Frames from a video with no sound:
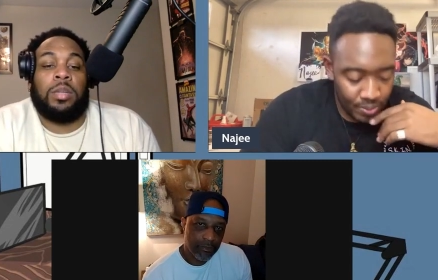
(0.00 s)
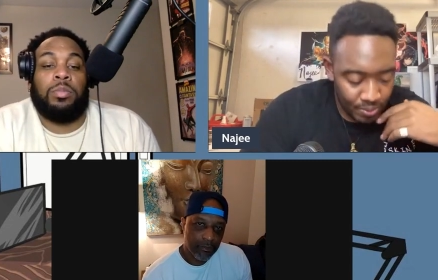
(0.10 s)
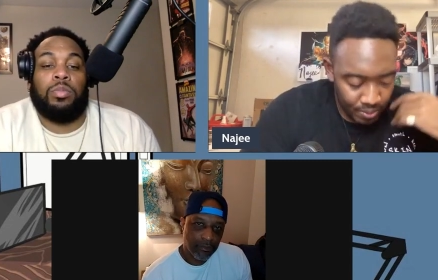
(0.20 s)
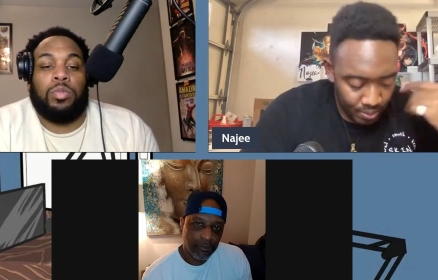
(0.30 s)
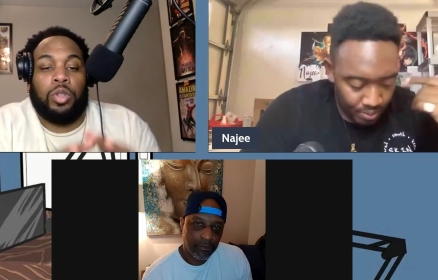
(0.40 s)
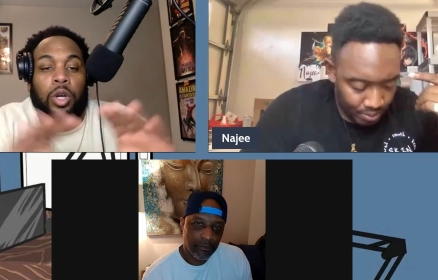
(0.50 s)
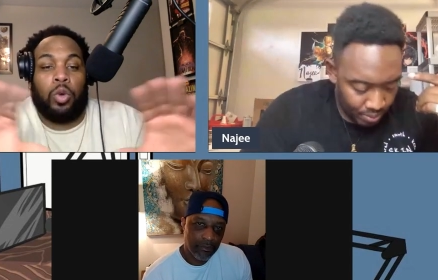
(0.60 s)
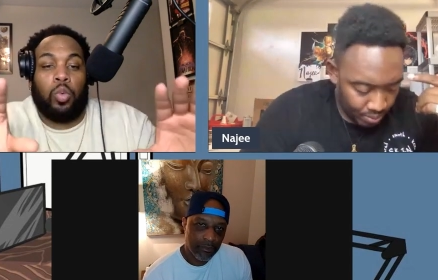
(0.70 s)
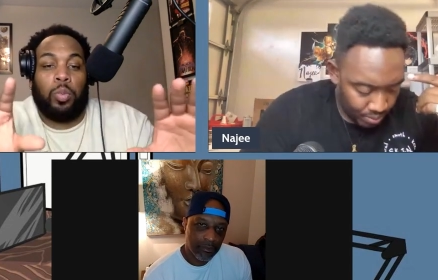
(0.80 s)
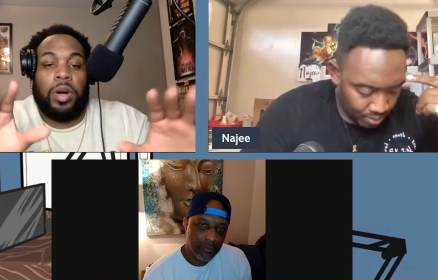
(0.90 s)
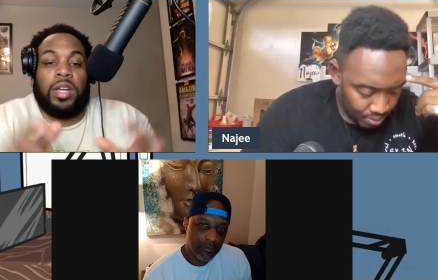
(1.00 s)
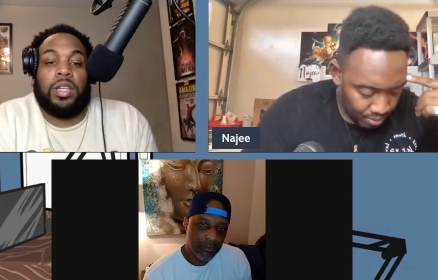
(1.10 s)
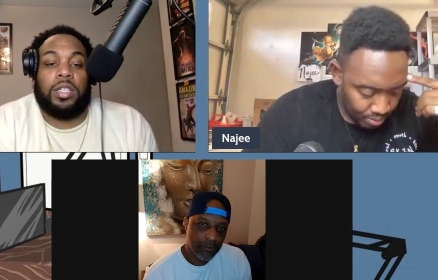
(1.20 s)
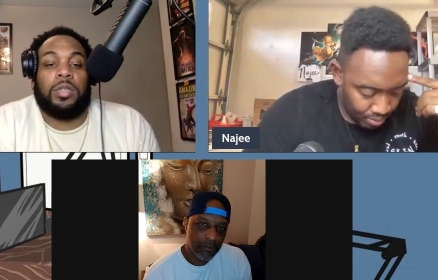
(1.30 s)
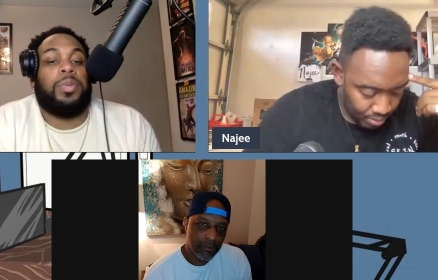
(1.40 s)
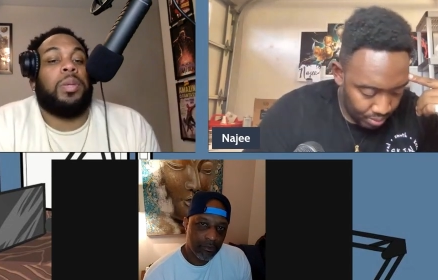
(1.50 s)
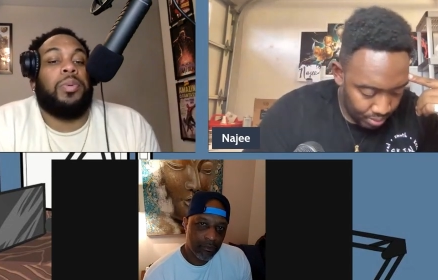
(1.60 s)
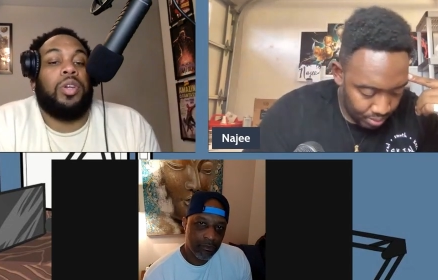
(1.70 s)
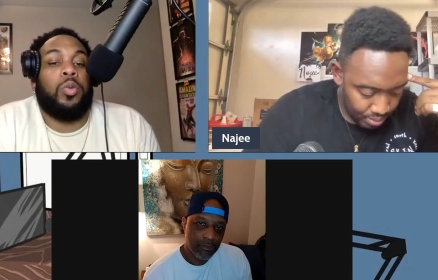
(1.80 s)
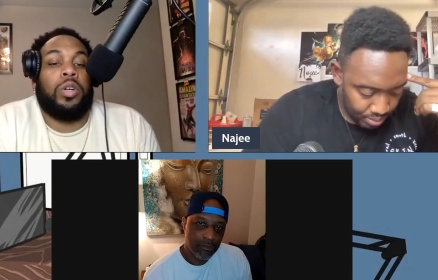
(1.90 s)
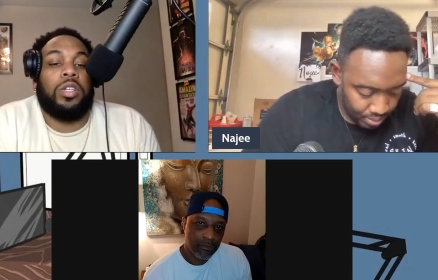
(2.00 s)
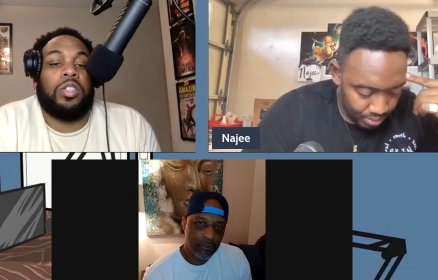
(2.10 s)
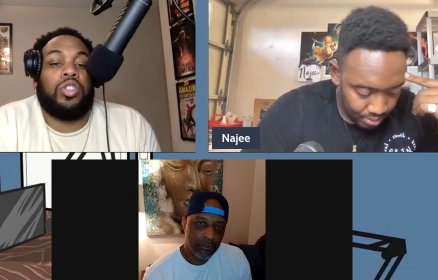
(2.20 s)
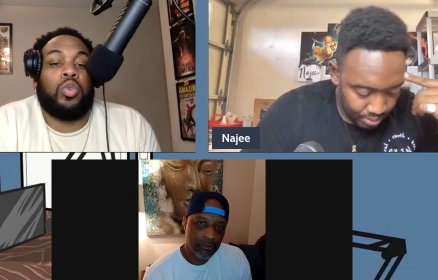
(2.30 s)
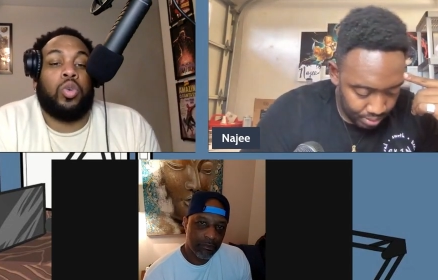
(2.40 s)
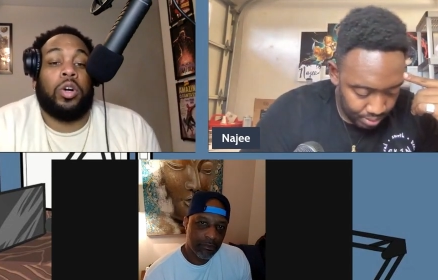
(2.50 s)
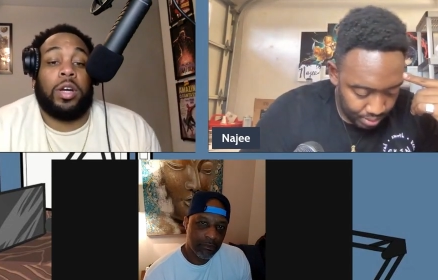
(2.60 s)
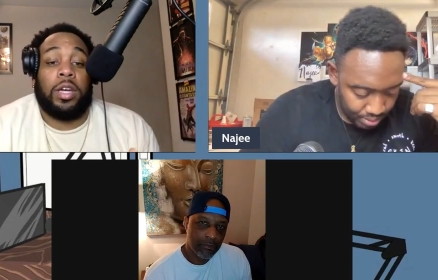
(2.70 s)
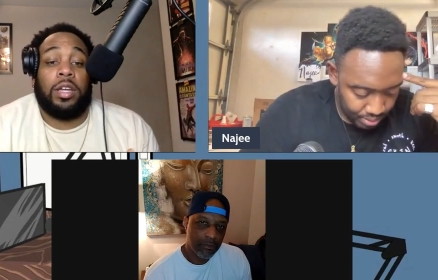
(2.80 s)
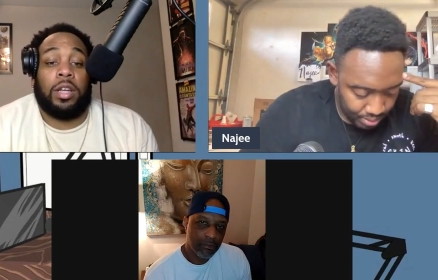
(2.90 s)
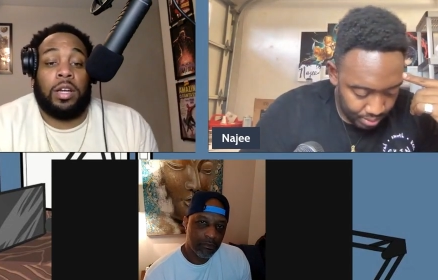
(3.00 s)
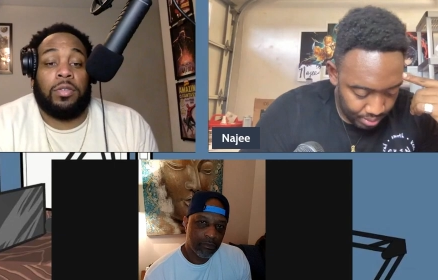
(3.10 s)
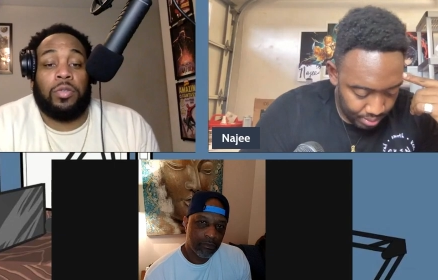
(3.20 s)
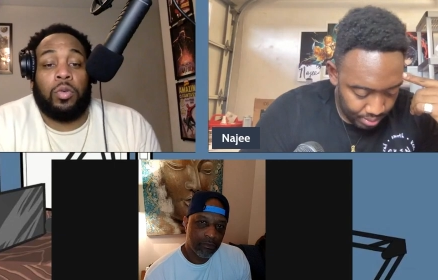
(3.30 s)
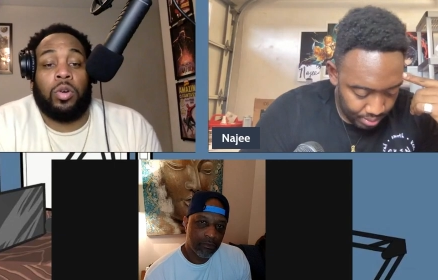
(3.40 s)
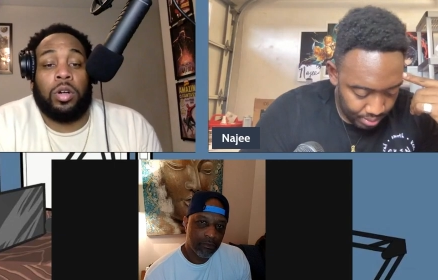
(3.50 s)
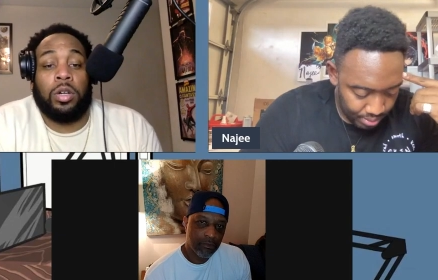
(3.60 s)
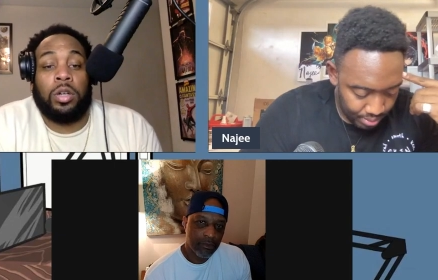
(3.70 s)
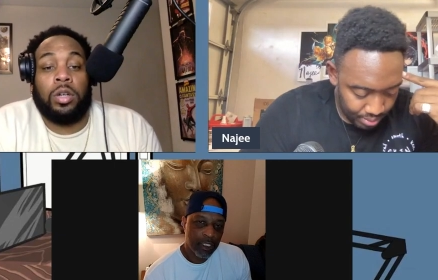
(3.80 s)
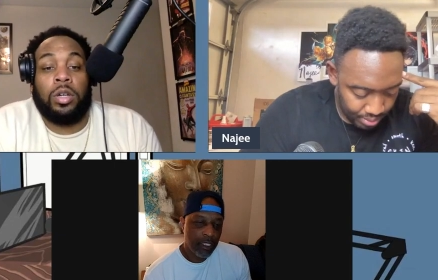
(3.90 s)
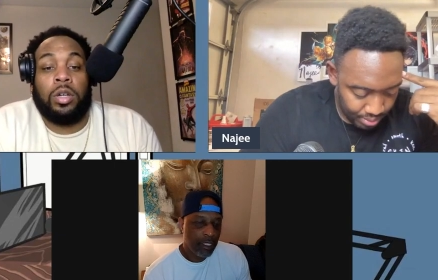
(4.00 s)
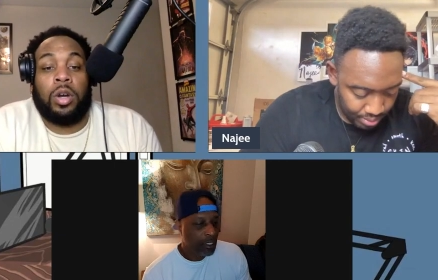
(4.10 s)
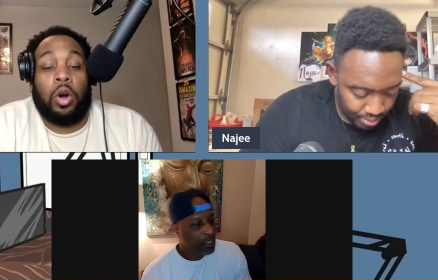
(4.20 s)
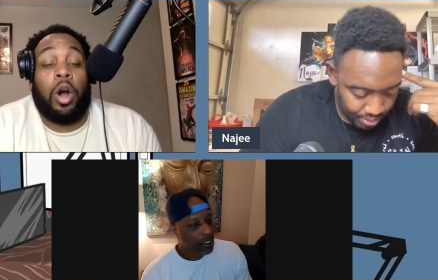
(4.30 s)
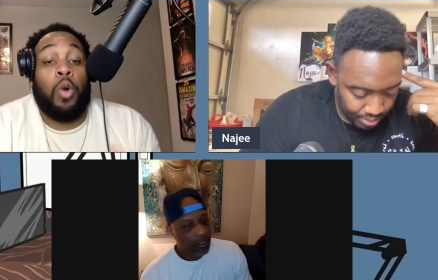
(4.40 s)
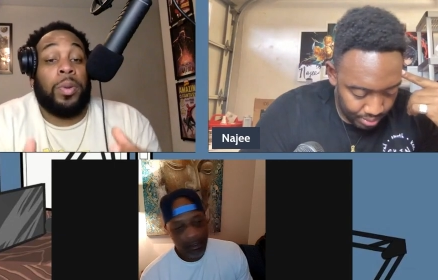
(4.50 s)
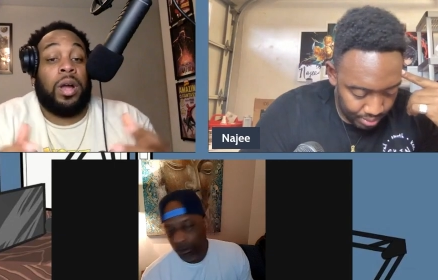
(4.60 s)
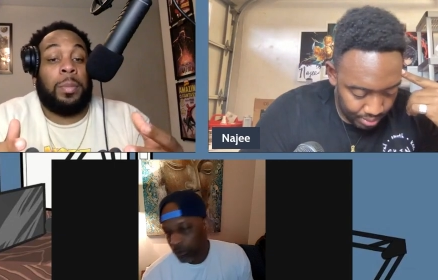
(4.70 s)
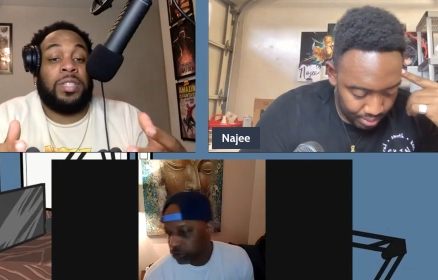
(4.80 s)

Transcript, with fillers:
Speaker 1: some you know bucket list people you want to tour or headline for, or open.